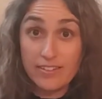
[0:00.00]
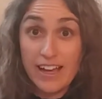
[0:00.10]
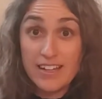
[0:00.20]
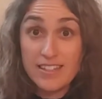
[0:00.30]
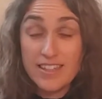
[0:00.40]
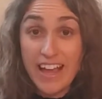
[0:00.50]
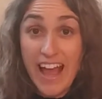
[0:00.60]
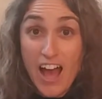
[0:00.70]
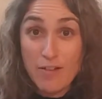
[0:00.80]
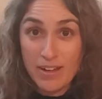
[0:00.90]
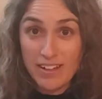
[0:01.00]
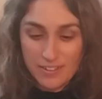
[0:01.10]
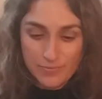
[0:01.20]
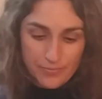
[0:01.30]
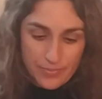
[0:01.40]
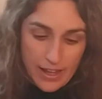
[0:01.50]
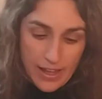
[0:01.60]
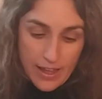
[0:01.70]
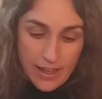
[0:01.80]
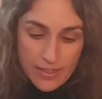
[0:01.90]
That's the gamma.
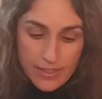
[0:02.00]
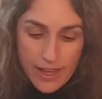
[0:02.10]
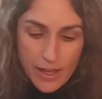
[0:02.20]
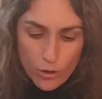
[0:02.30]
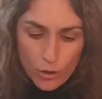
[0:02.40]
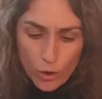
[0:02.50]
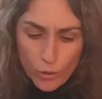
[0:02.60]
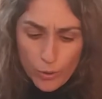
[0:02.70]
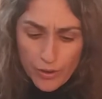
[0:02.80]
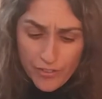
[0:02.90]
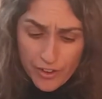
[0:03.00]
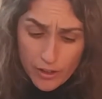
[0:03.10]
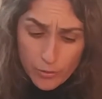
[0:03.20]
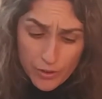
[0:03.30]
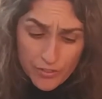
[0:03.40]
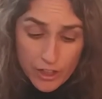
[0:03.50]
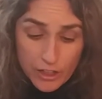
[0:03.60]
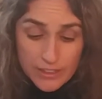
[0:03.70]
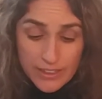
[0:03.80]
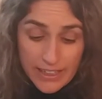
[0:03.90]
Then we've got, we've
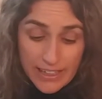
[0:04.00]
got